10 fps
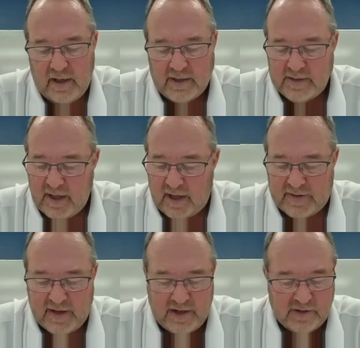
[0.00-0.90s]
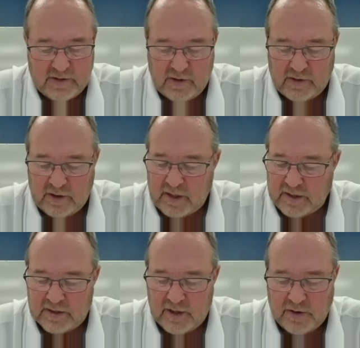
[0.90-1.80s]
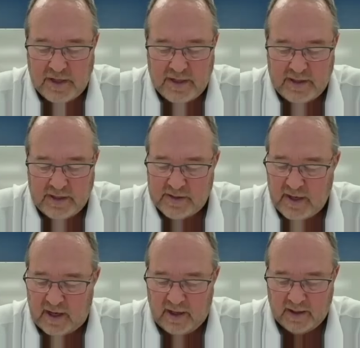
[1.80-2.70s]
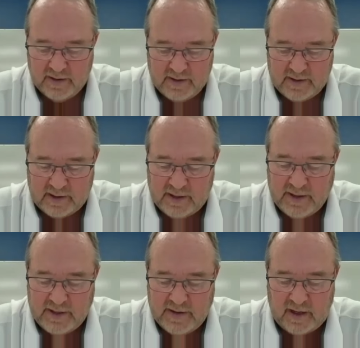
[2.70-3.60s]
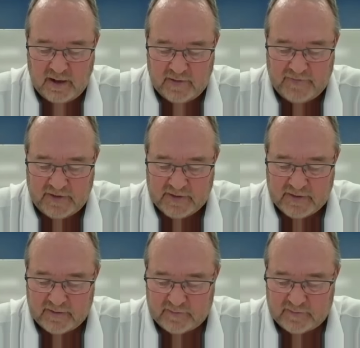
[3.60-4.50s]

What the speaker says: is not there, so the custodian is not cleaning the office.